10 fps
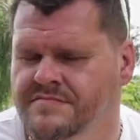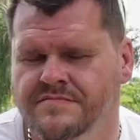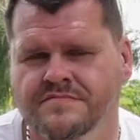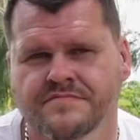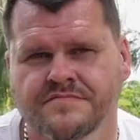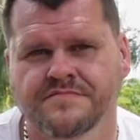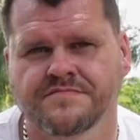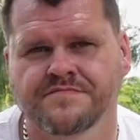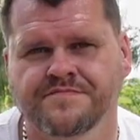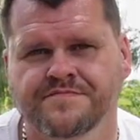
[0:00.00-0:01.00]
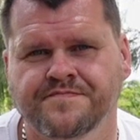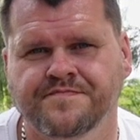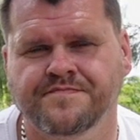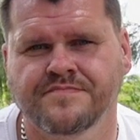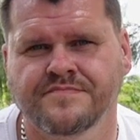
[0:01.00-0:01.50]

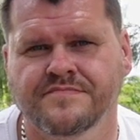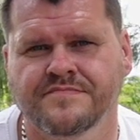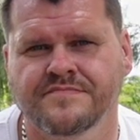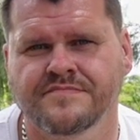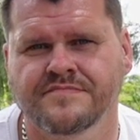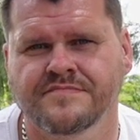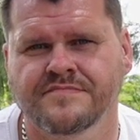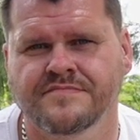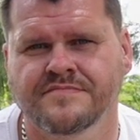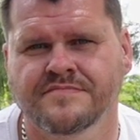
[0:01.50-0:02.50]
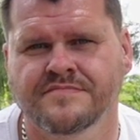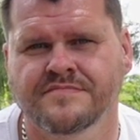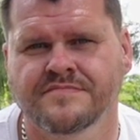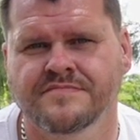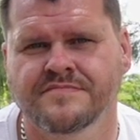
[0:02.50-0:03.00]

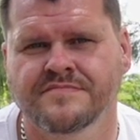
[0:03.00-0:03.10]
No words are spoken by the person on screen.